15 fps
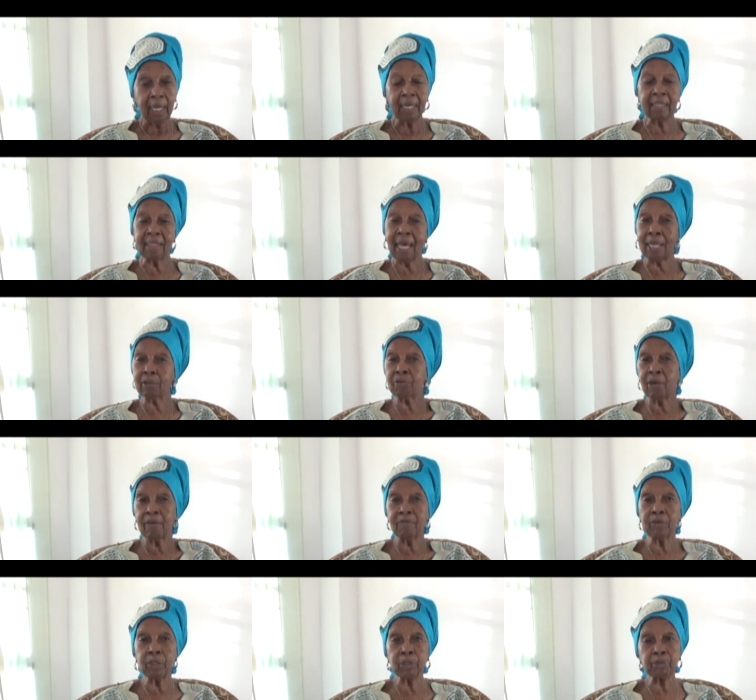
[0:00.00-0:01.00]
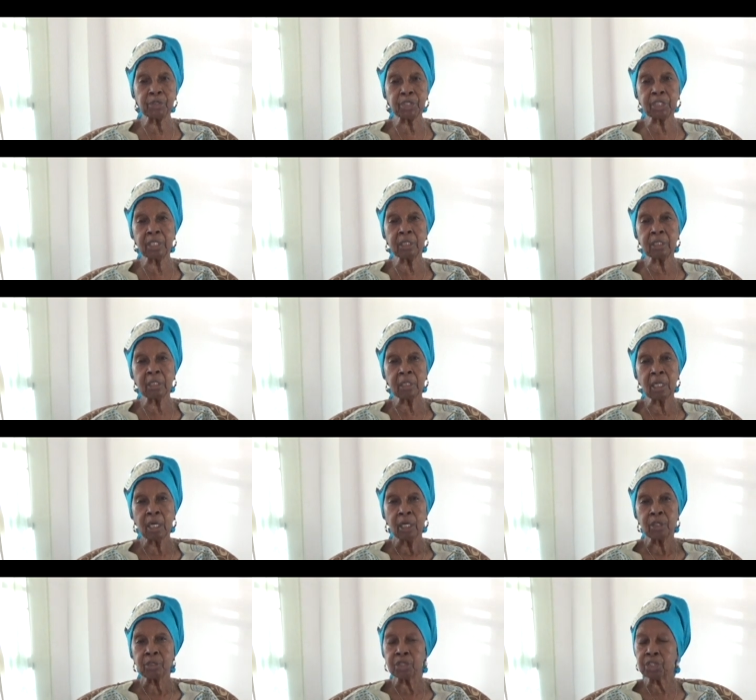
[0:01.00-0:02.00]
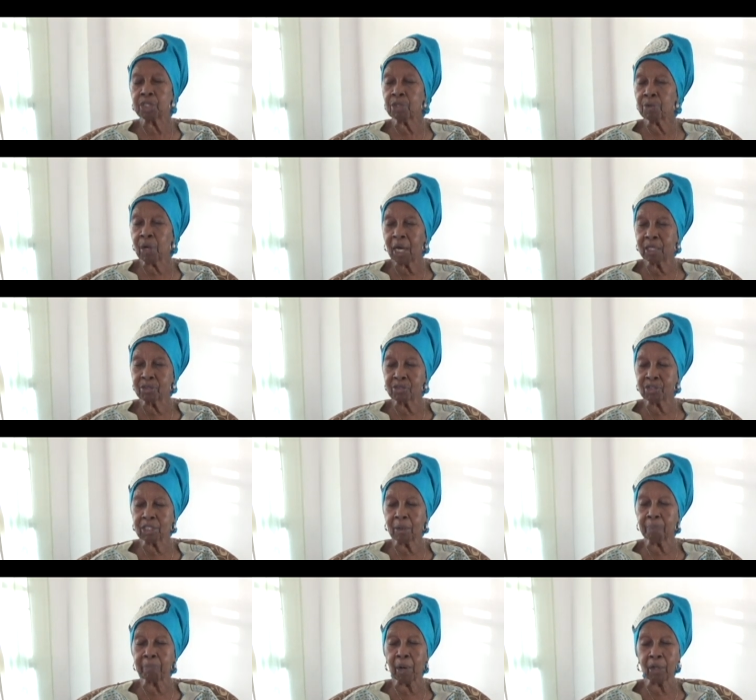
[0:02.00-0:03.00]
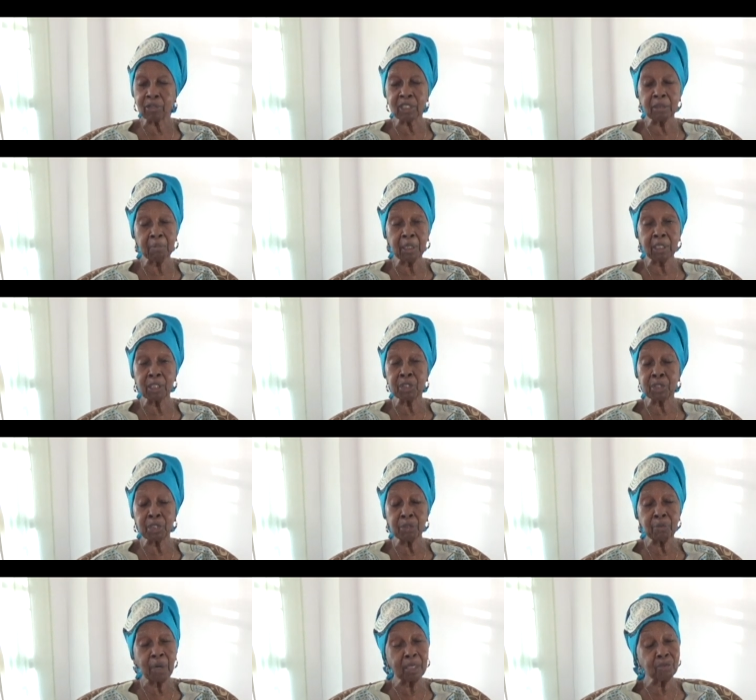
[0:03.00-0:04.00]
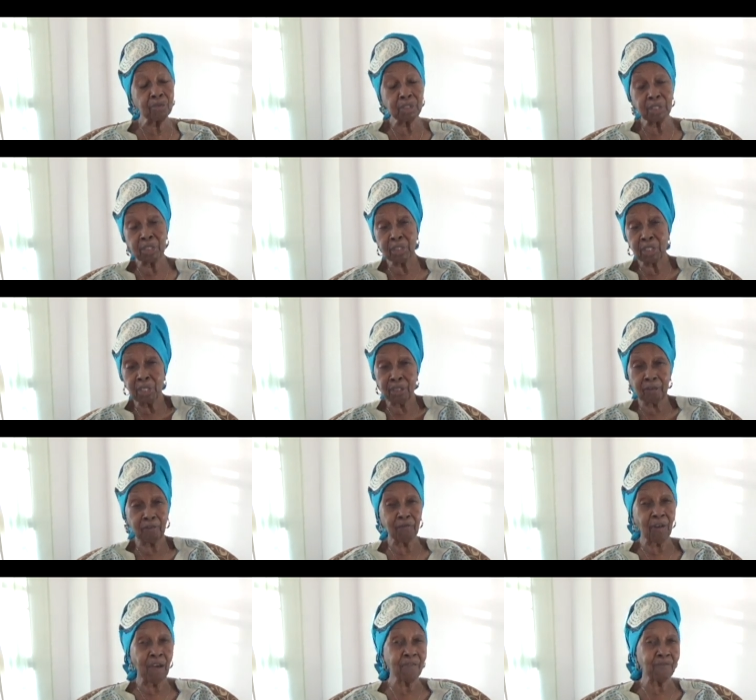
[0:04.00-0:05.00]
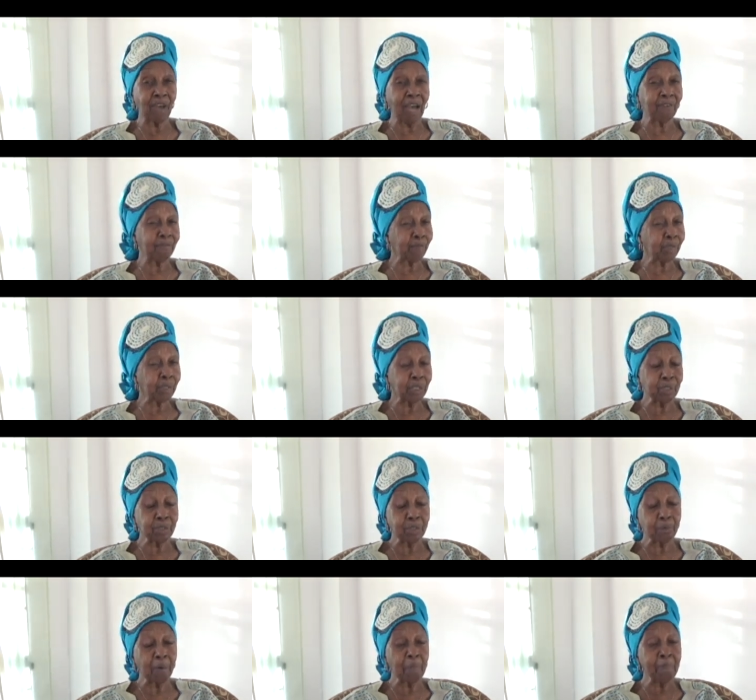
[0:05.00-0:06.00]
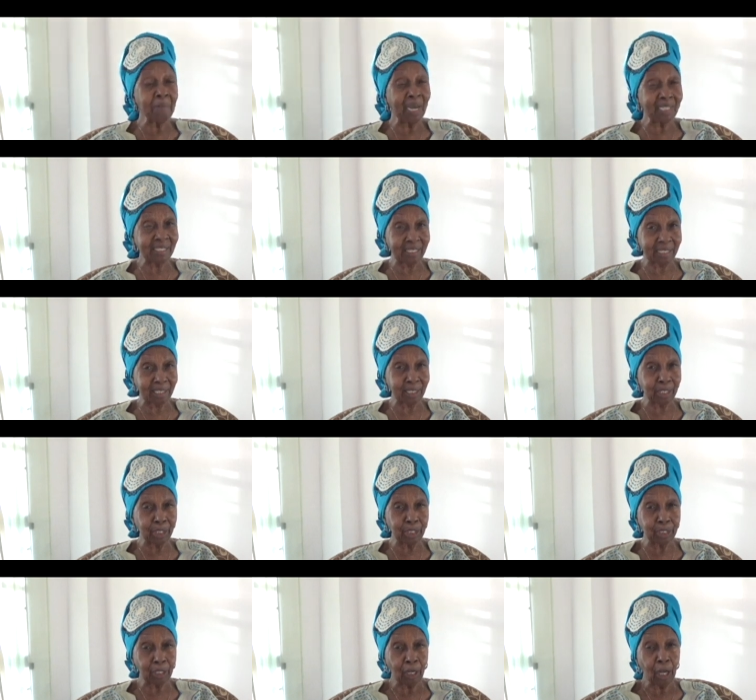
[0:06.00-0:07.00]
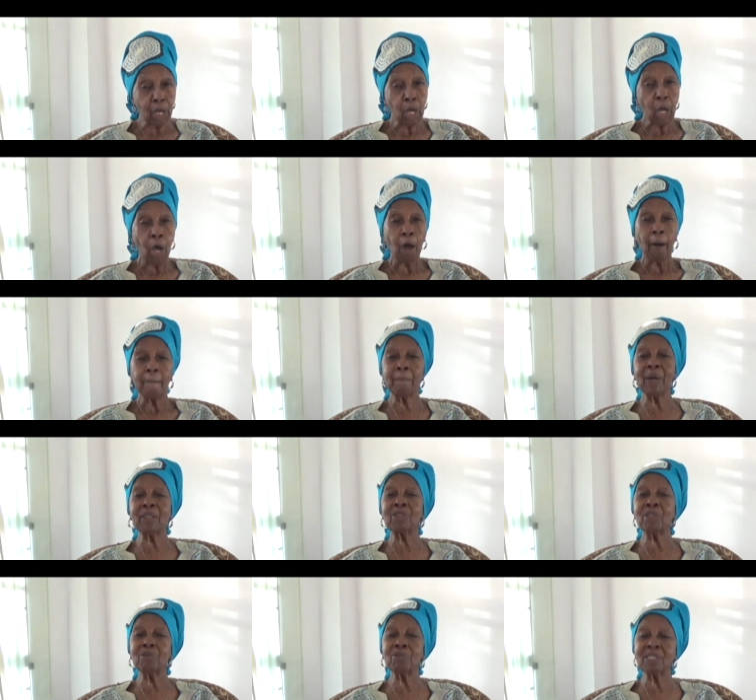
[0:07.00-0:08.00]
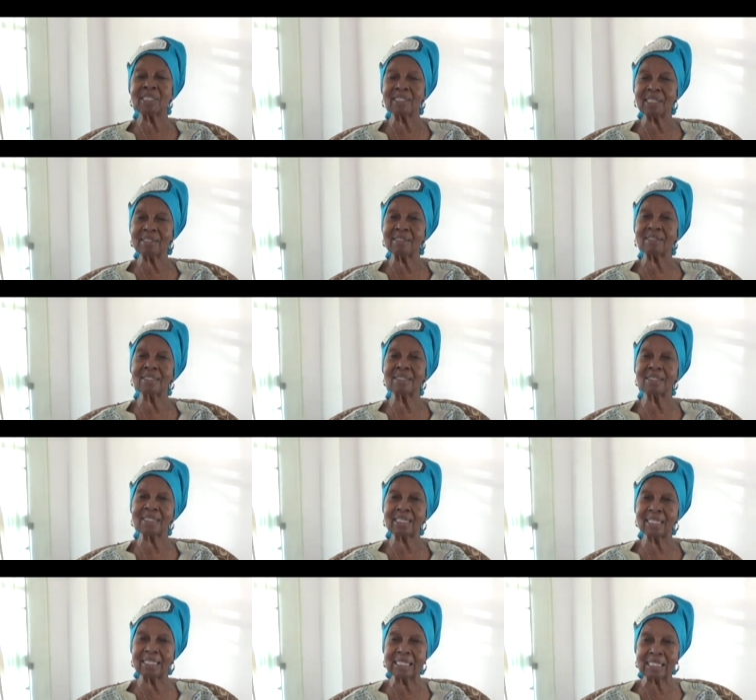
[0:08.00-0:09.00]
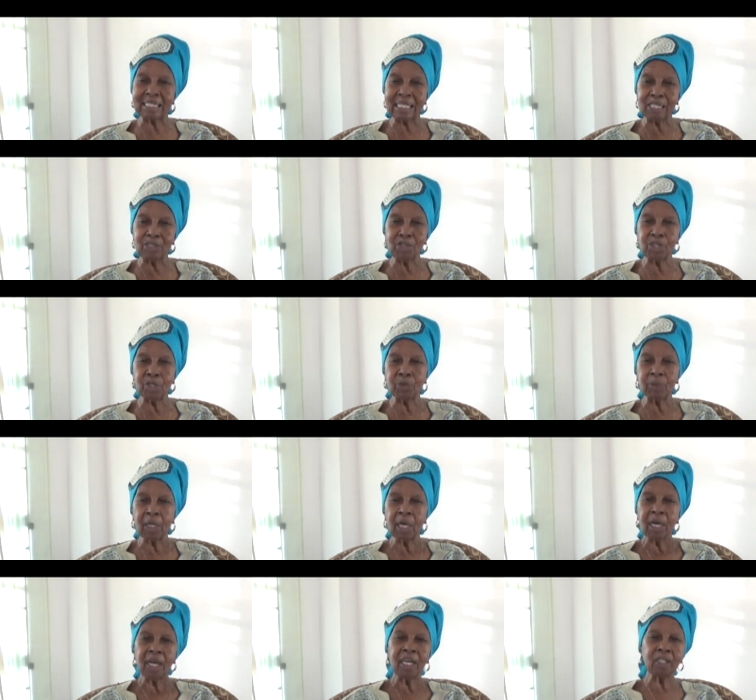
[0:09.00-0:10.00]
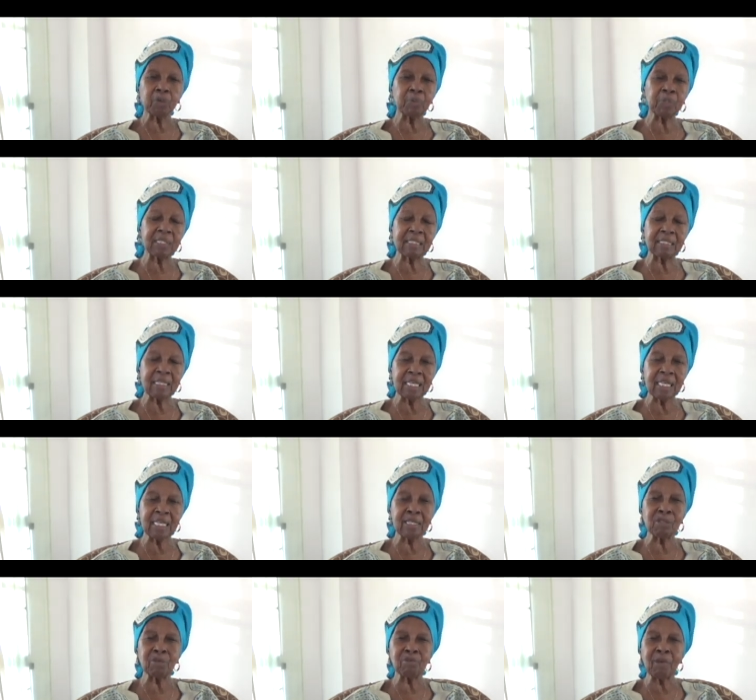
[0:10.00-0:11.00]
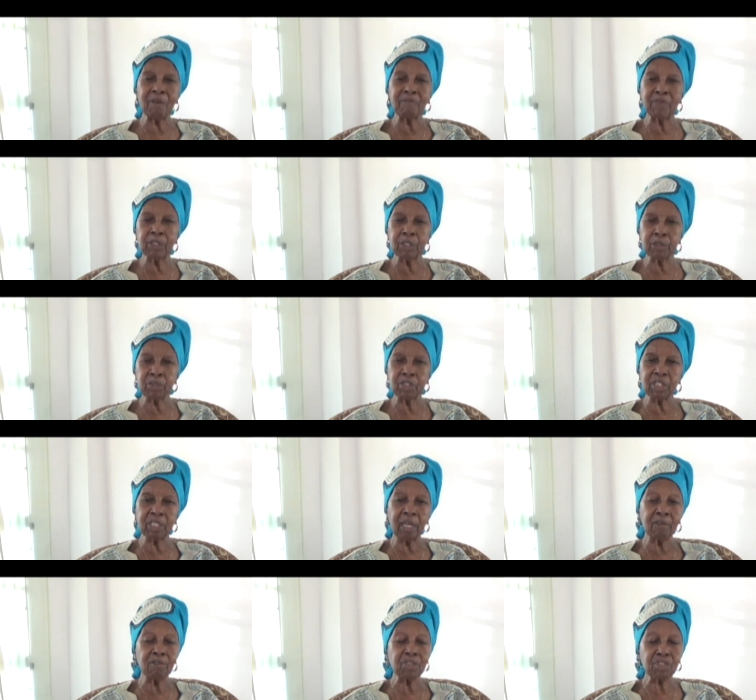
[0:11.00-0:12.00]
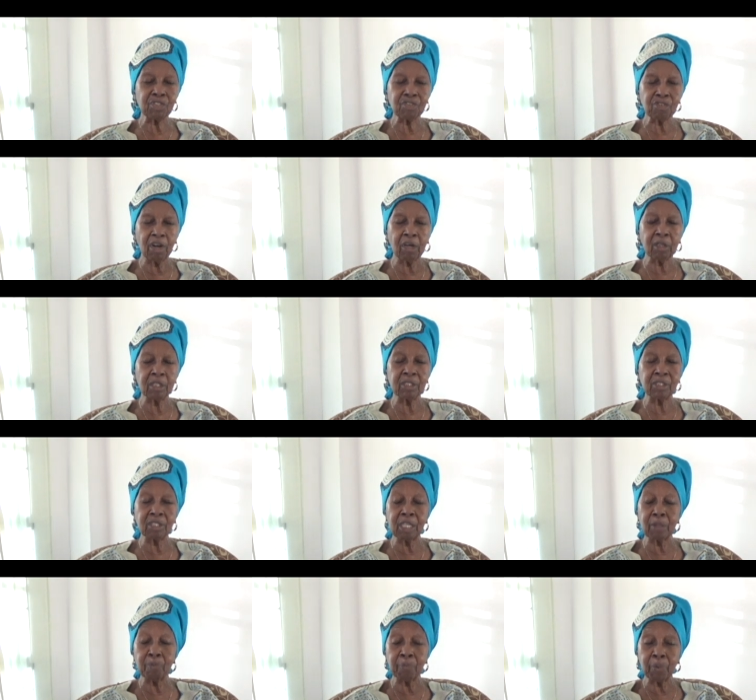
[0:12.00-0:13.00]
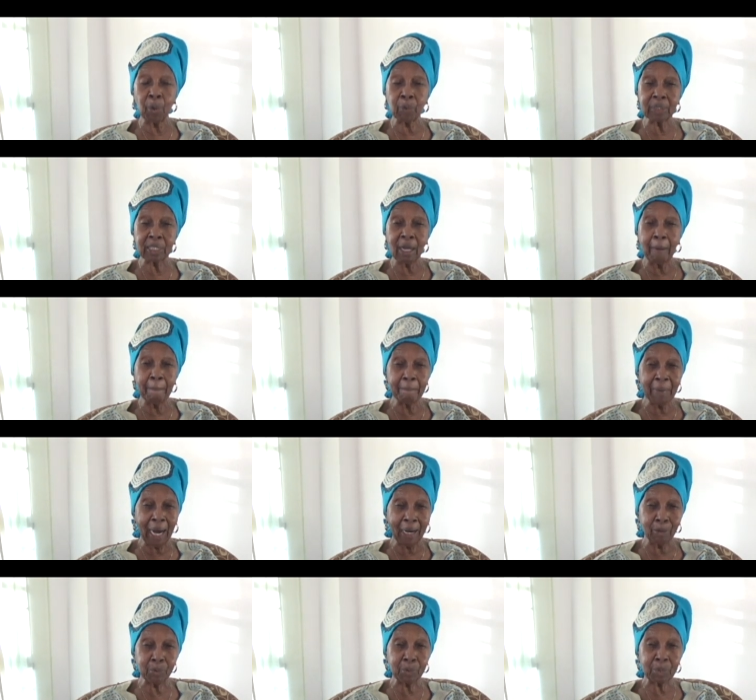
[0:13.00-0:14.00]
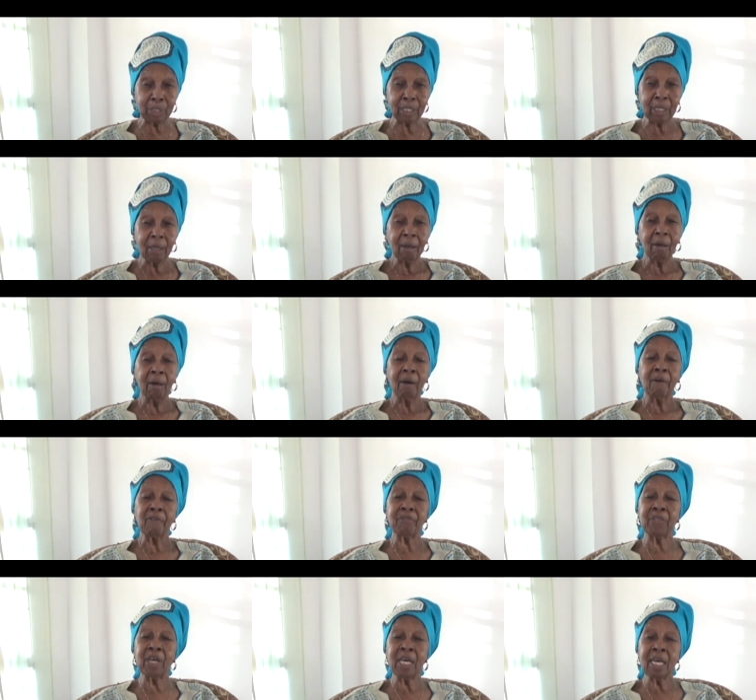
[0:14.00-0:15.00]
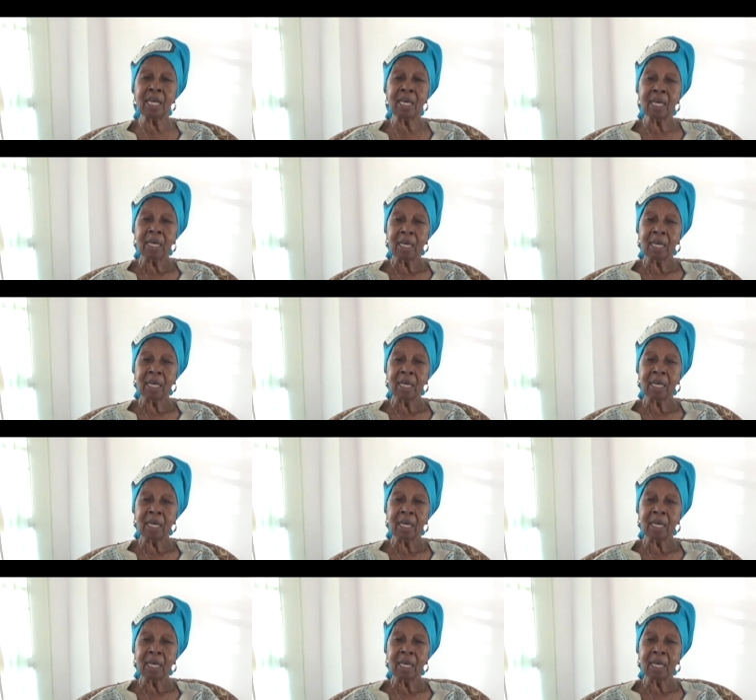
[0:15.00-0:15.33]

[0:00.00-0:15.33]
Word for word: In that revolution, 200, approximately 235 Africans were massacred. But the resistance continued. It was these revolutionary struggles that brought about the